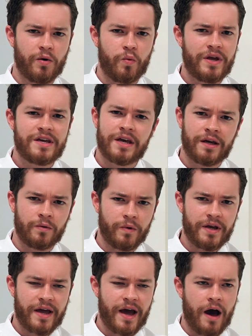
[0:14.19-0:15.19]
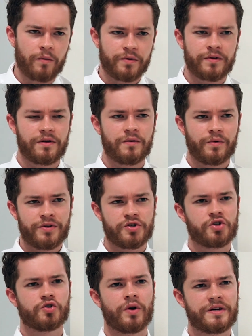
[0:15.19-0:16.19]
Week in, week out, with the, with the
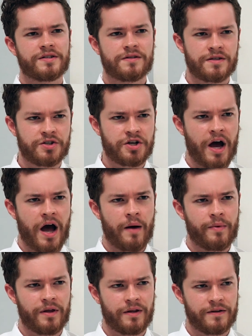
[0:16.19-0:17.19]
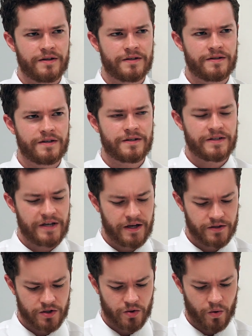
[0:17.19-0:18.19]
stress of the job and these, these
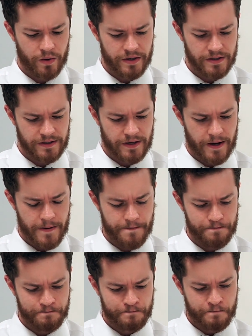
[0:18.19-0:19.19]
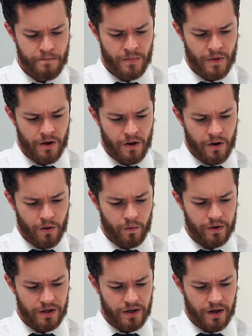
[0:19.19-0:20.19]
intense stories, um,
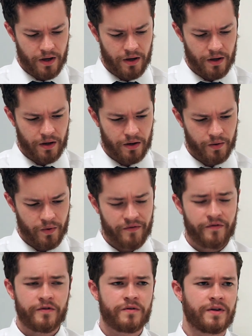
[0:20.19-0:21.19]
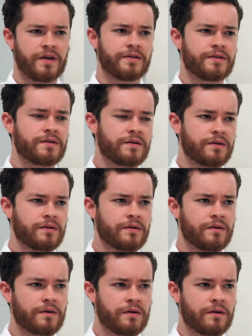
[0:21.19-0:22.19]
we, uh, we have a few things.
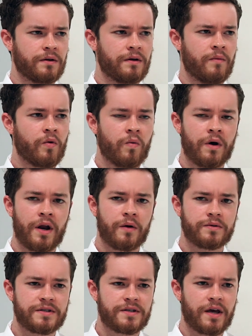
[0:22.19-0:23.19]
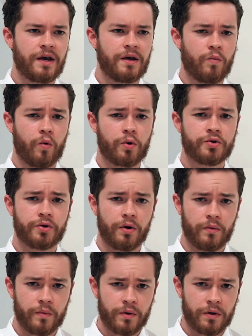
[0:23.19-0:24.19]
Number one, I would say wardrobe.